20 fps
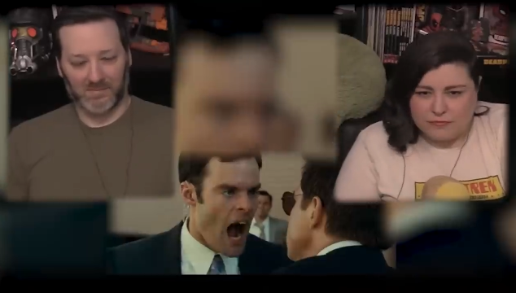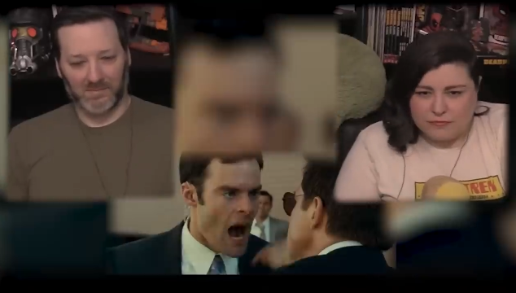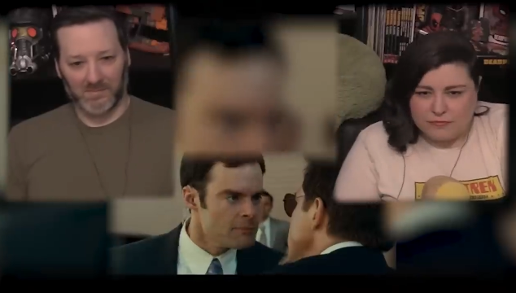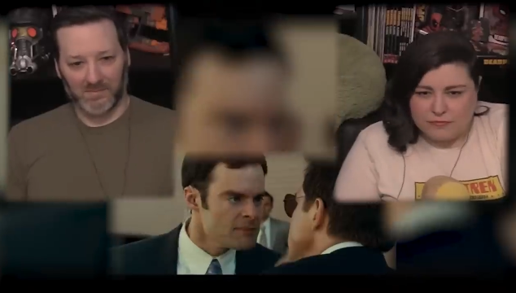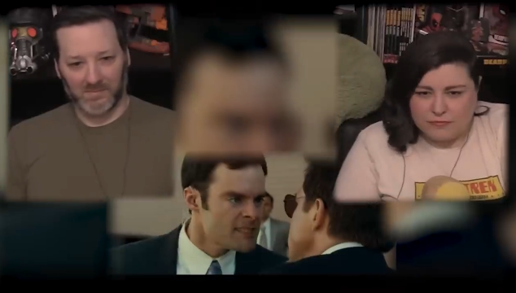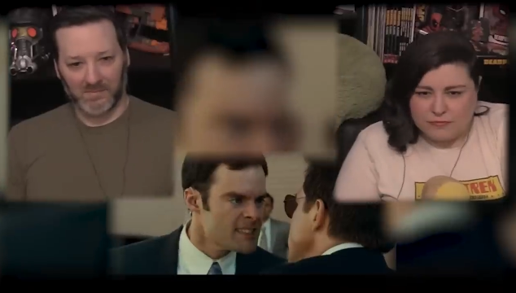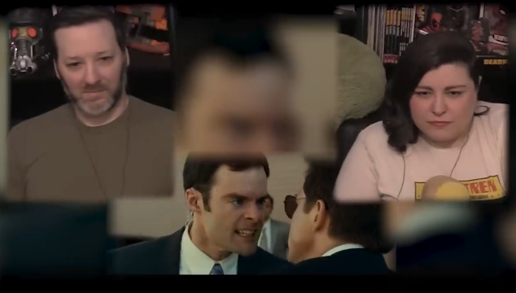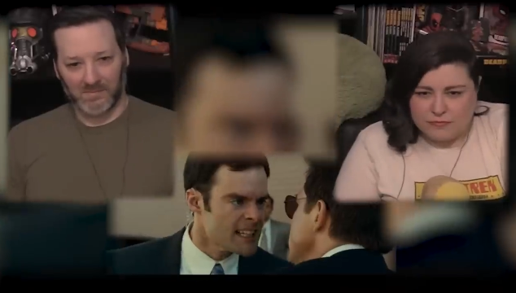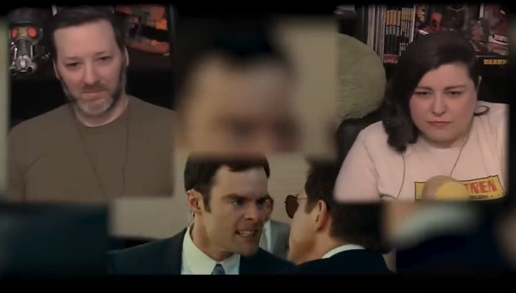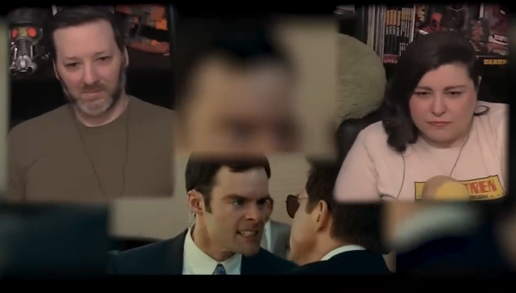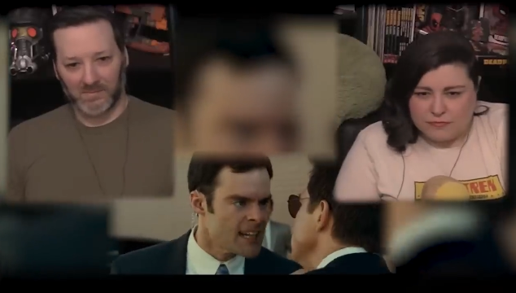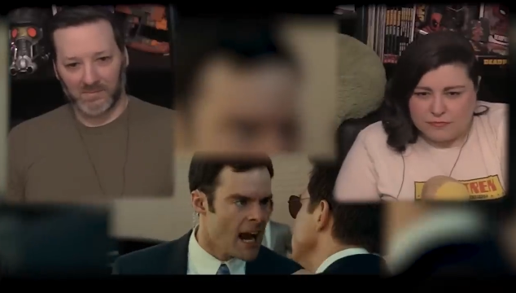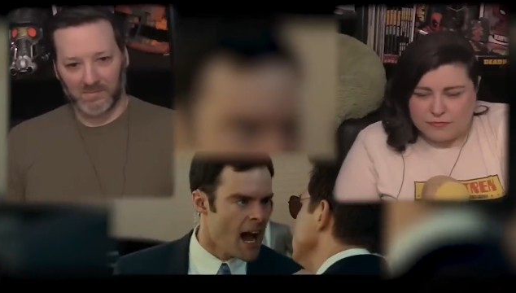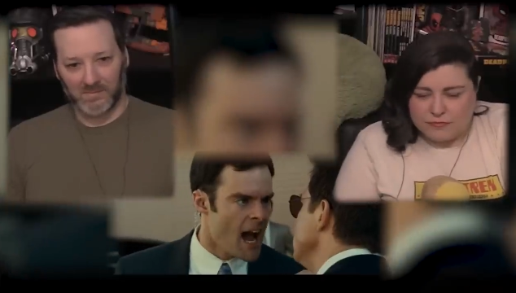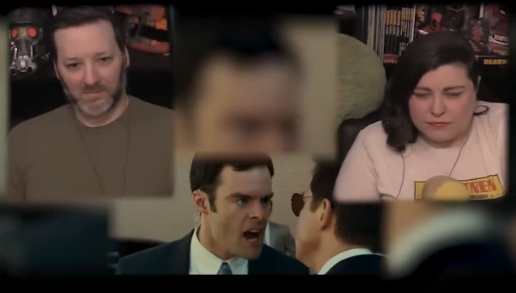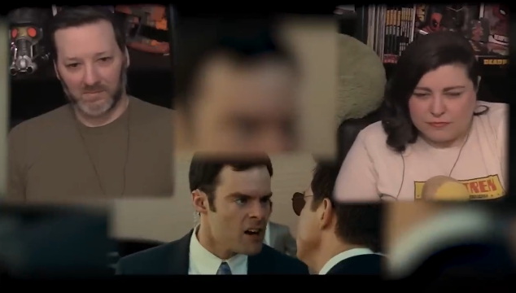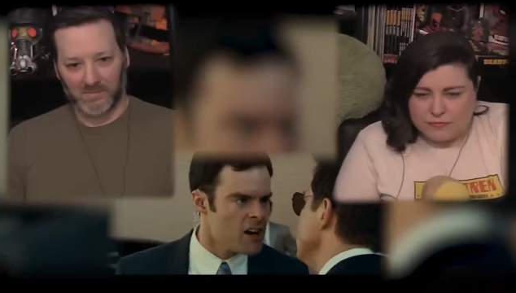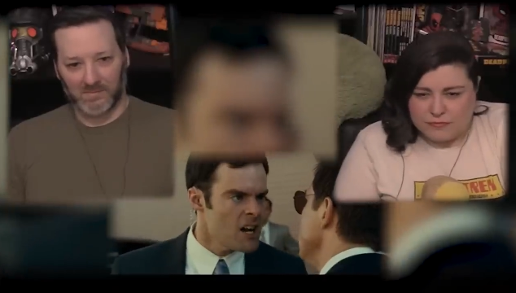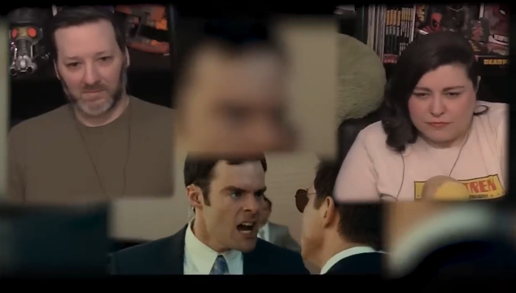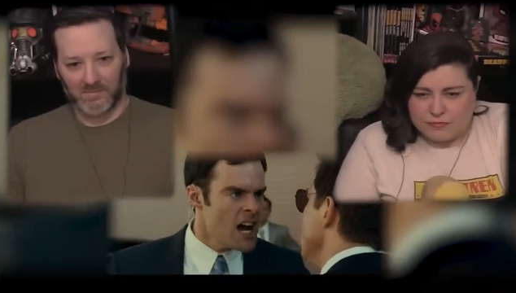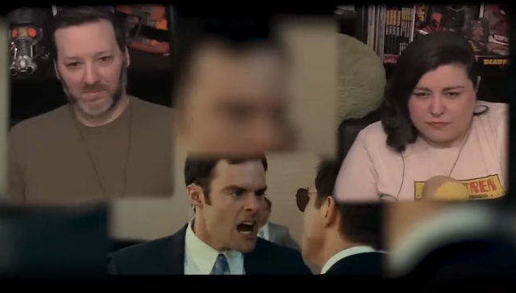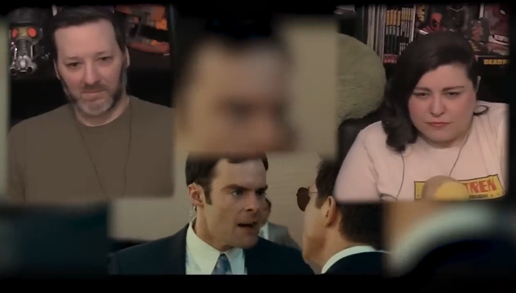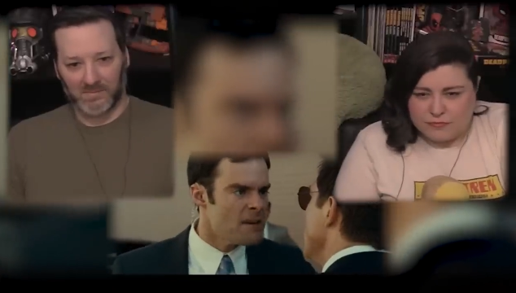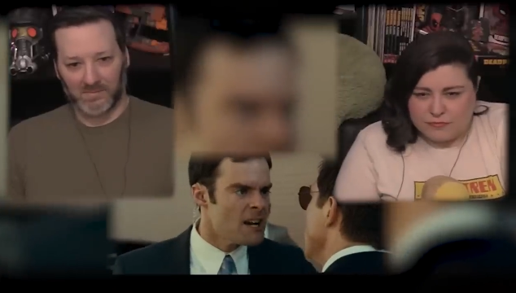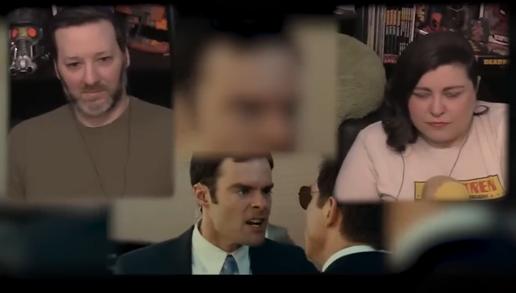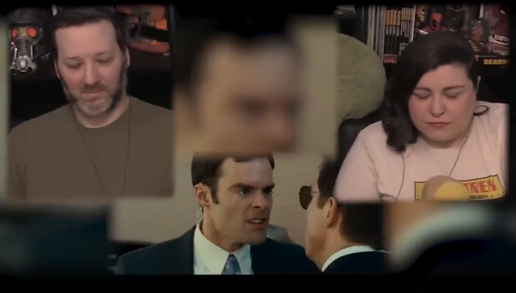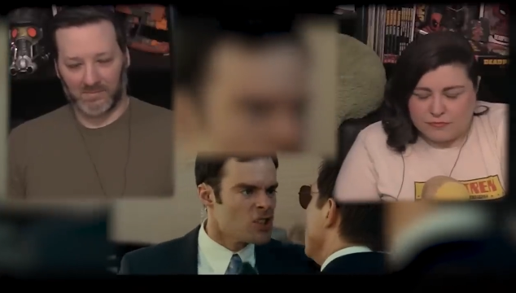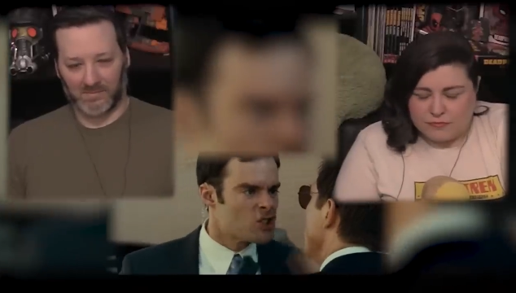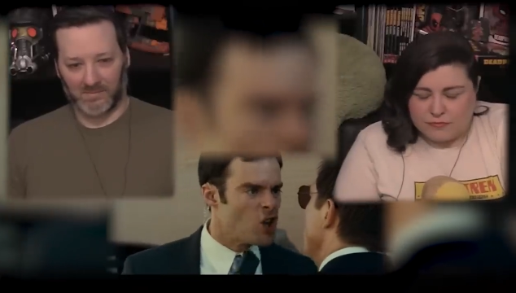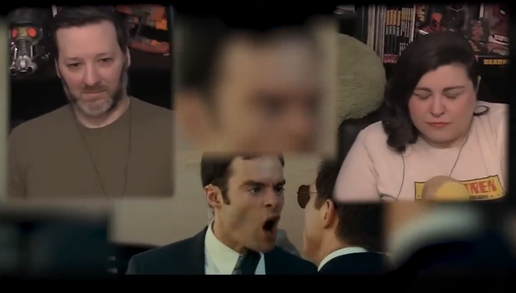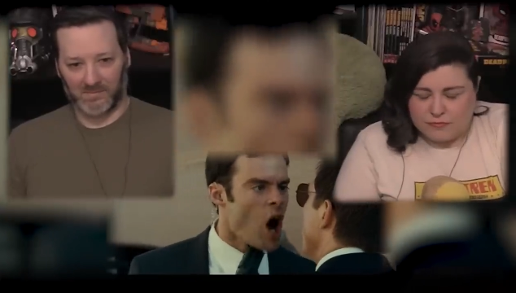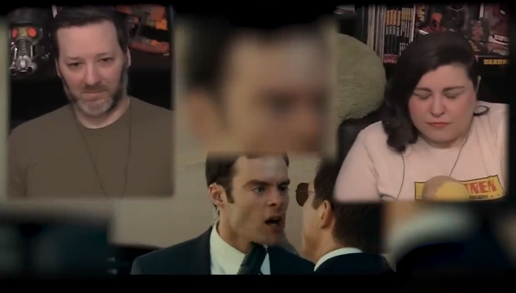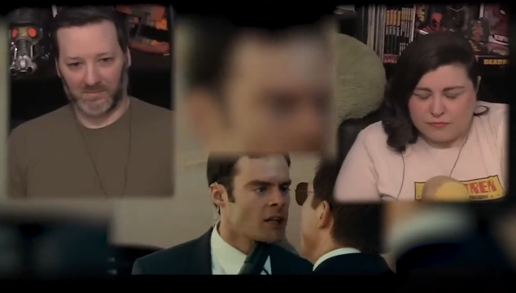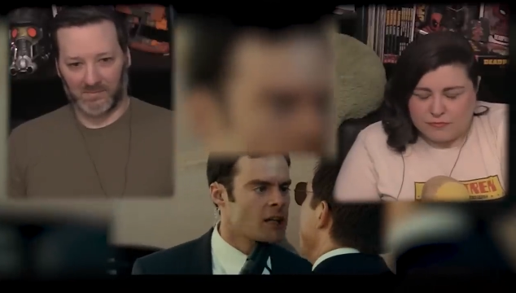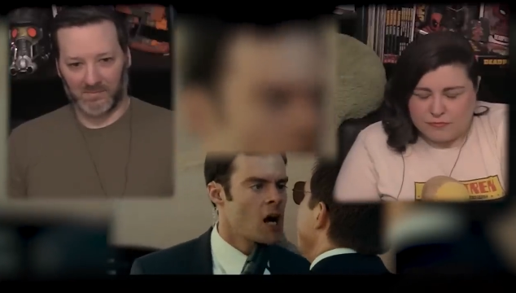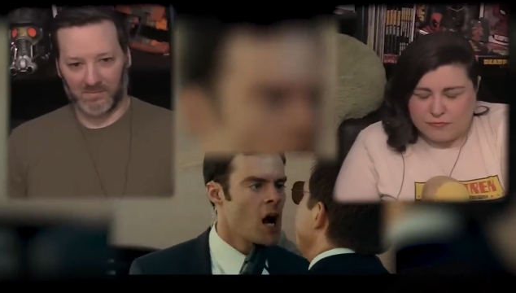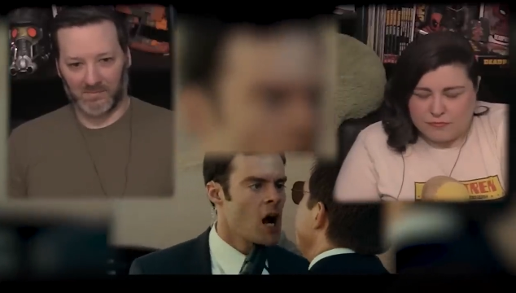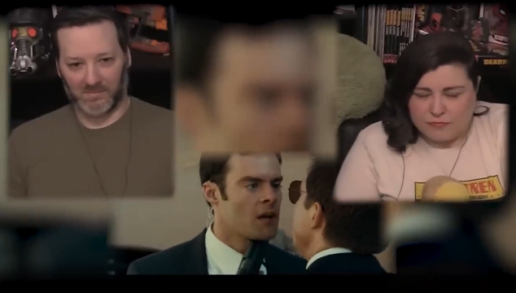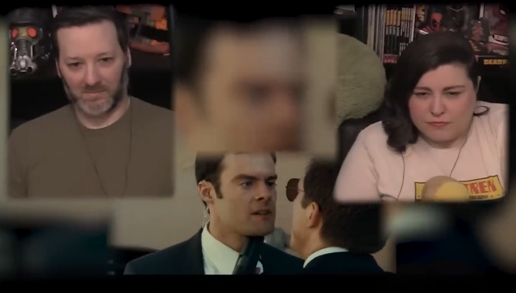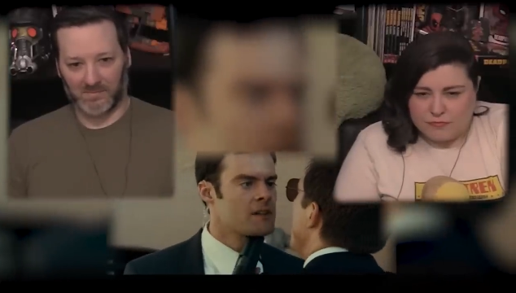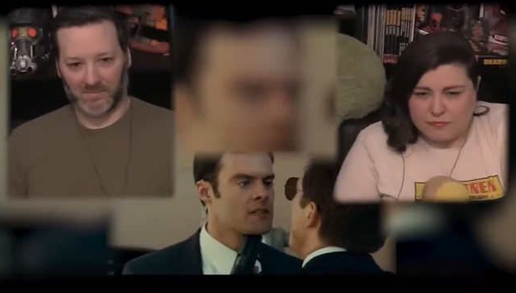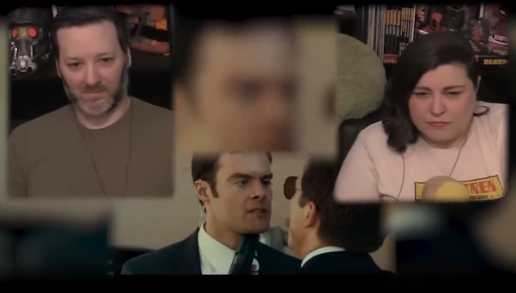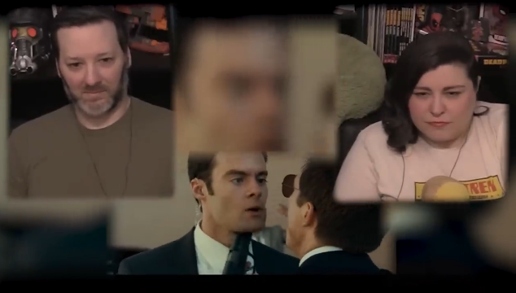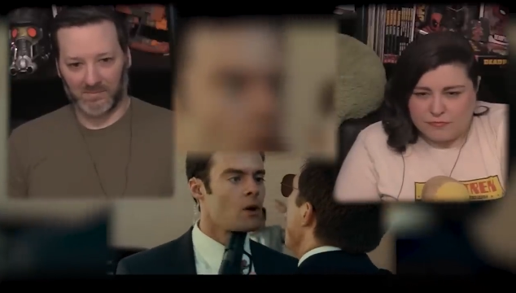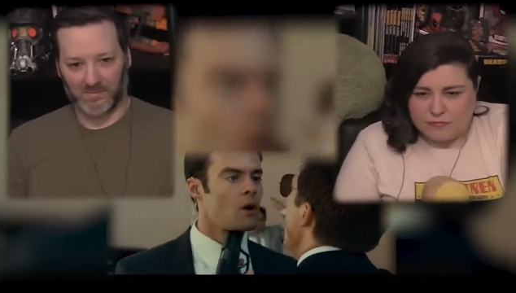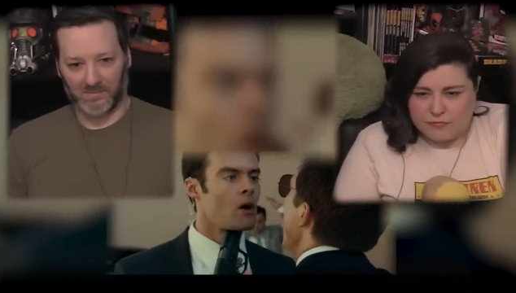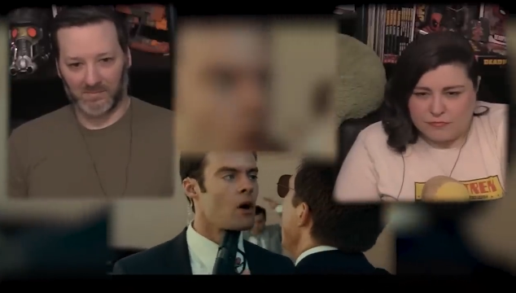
Speaker 1: I'm sick and tired of being in the dark hey. on this.